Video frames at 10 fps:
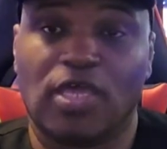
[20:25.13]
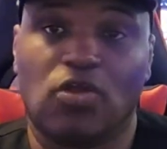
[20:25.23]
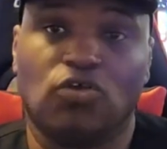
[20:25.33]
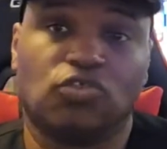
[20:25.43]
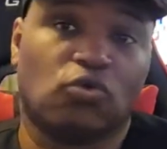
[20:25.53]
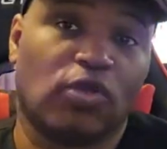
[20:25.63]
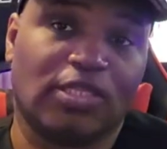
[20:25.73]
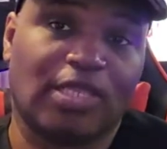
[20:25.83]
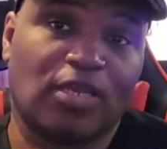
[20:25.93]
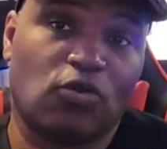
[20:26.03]
and also
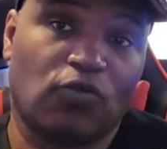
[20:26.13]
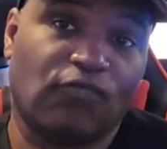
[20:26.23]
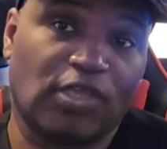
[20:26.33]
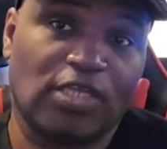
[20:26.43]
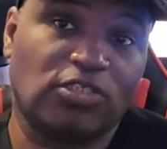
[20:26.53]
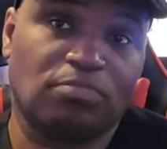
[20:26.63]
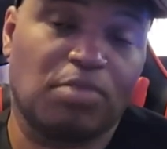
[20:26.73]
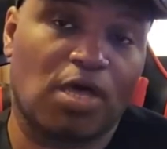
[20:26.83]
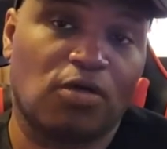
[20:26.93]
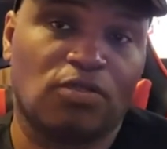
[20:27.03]
hit that notification
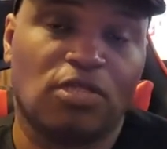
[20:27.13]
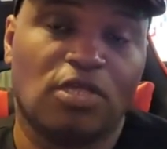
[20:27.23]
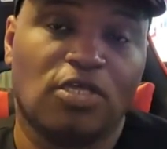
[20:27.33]
bell